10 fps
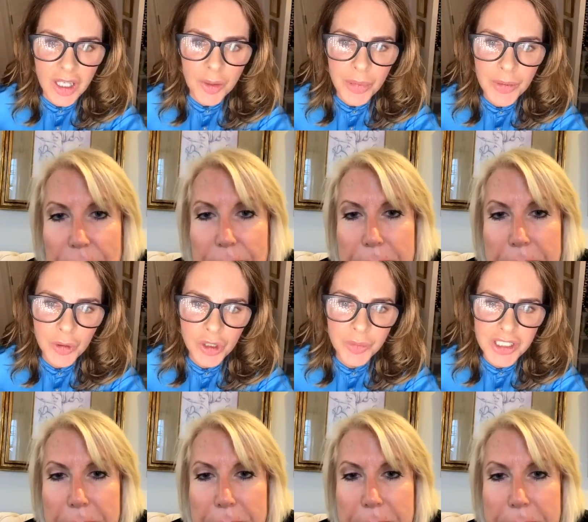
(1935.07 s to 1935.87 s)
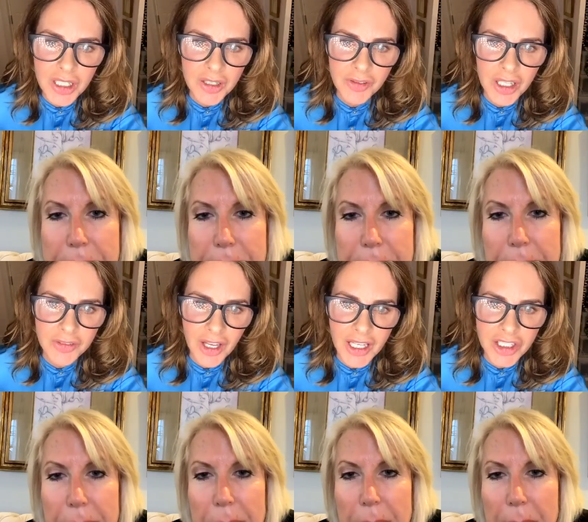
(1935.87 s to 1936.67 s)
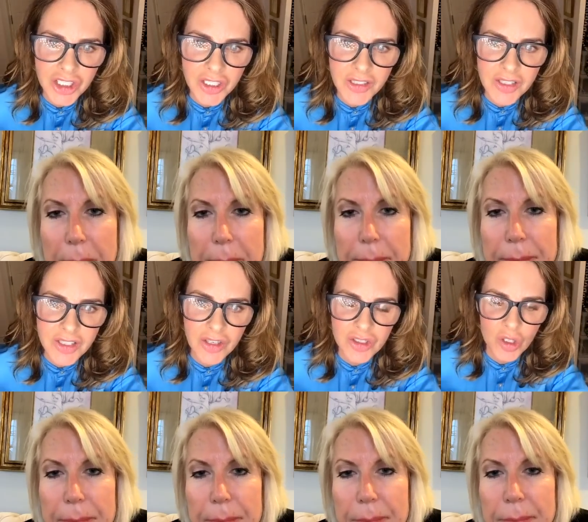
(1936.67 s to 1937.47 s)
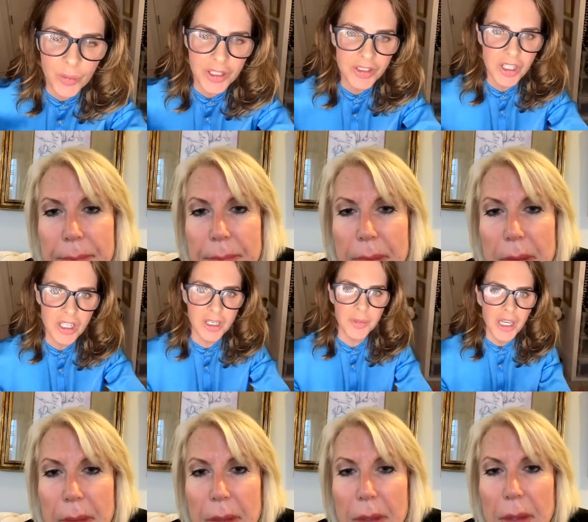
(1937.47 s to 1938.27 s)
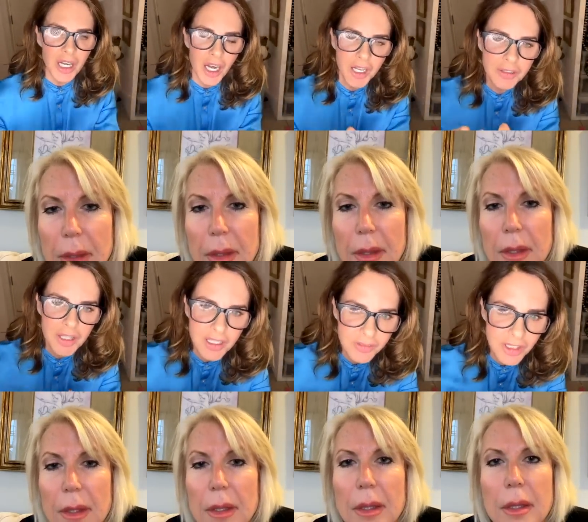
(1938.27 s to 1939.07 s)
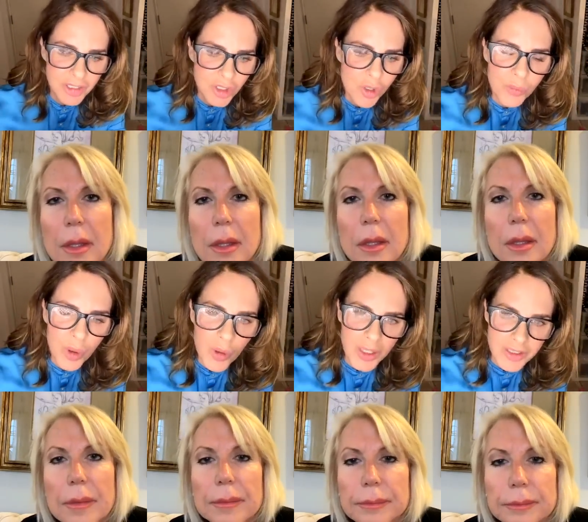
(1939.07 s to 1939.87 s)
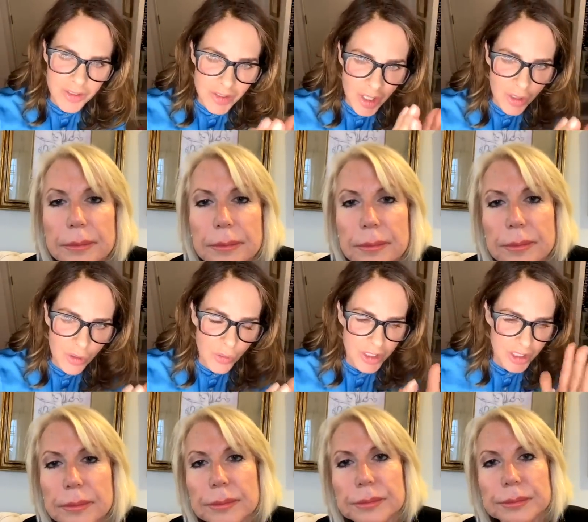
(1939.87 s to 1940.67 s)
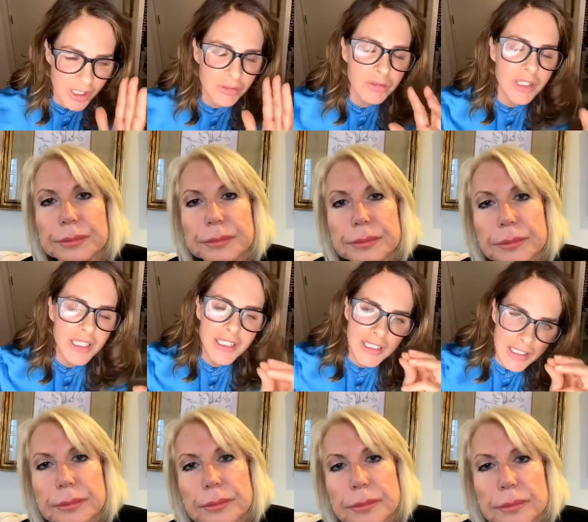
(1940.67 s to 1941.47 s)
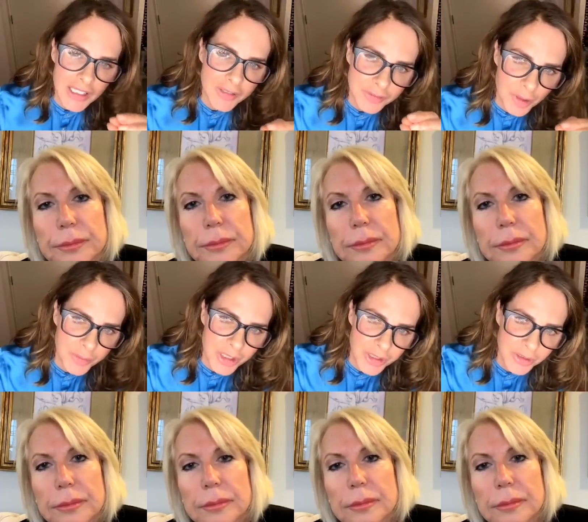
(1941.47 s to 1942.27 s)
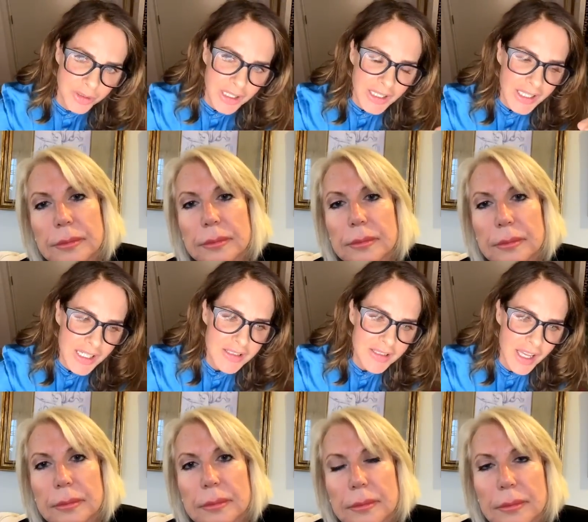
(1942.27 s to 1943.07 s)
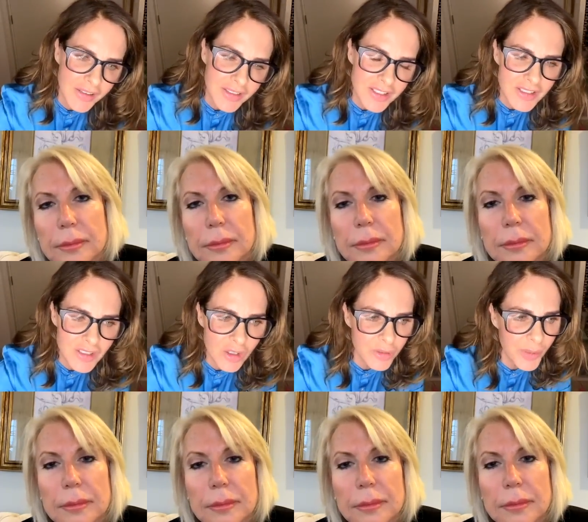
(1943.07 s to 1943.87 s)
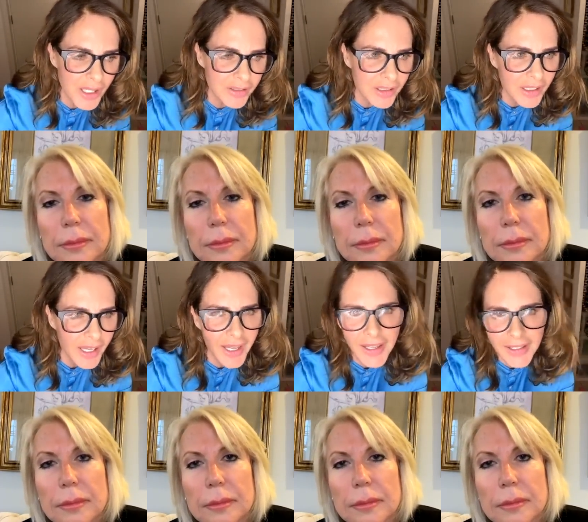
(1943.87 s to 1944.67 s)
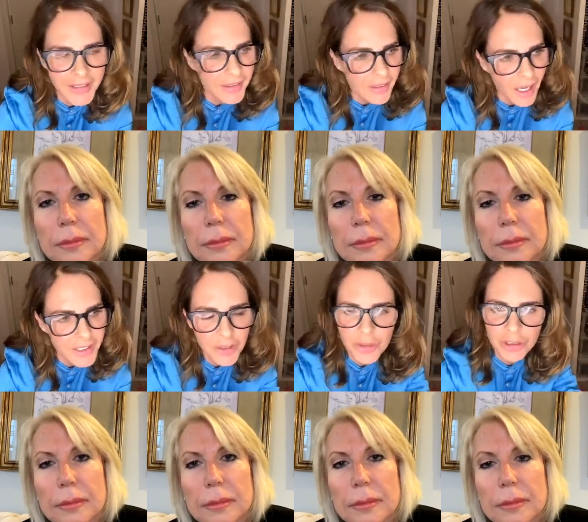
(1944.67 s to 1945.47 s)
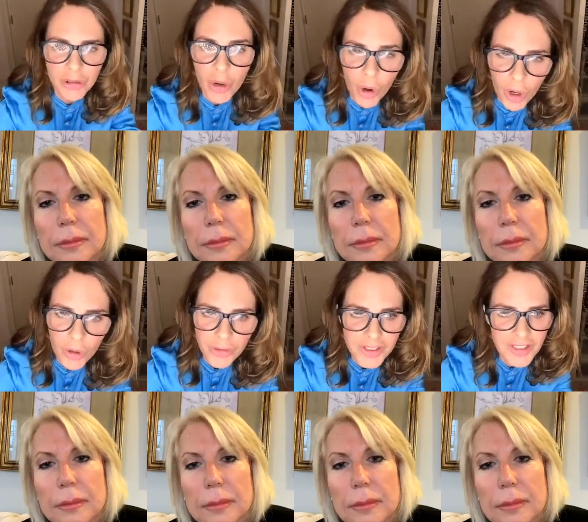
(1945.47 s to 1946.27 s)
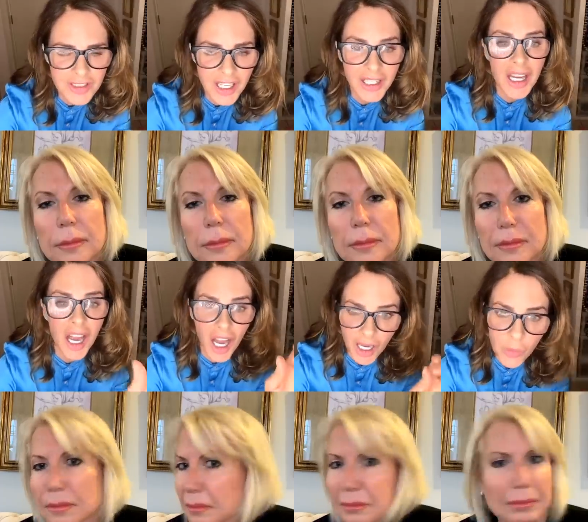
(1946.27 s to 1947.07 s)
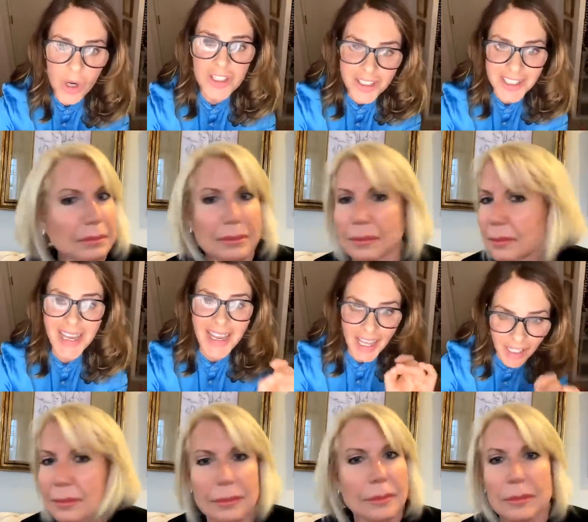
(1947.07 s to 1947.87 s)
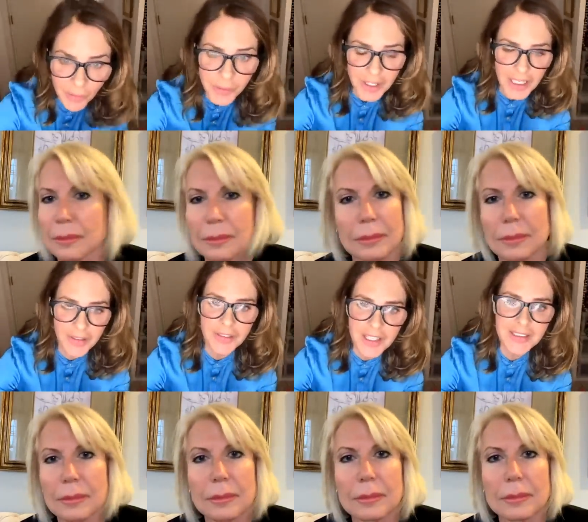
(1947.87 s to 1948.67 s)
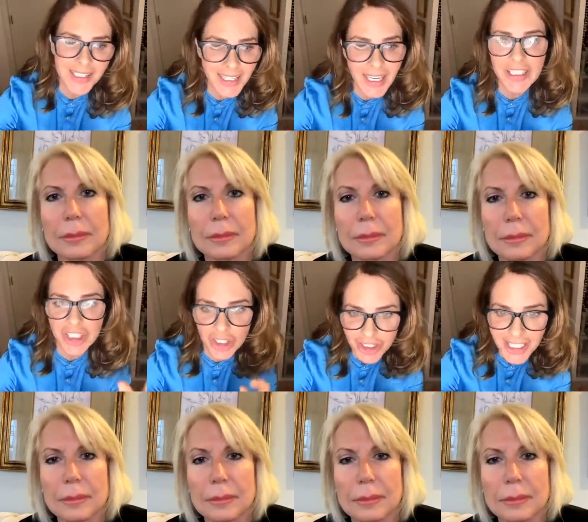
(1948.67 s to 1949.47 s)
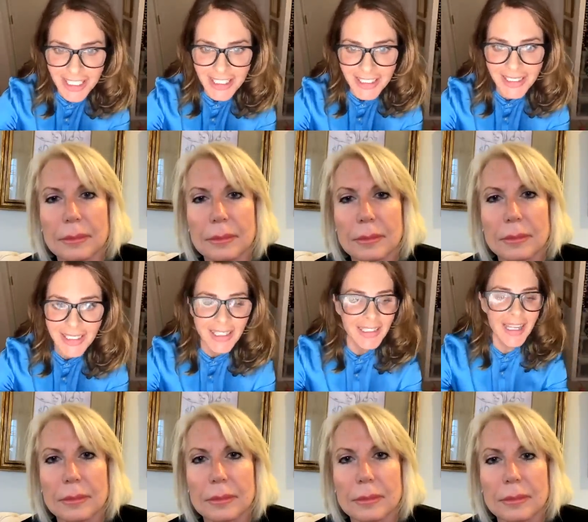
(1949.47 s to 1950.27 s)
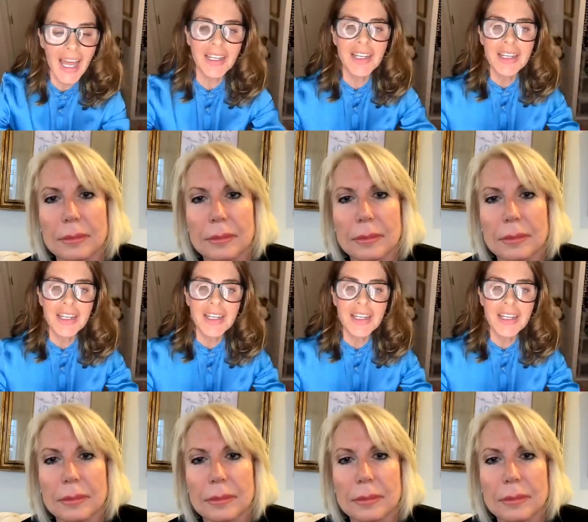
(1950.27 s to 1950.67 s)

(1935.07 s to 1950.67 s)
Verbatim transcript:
Speaker 1: People can be terrified of aging and there's no stopping time. I think that your point, which I really hear from you, is that this is not about, hey, I don't want to grow old. This is like, I want to stay healthy, and things like HRT can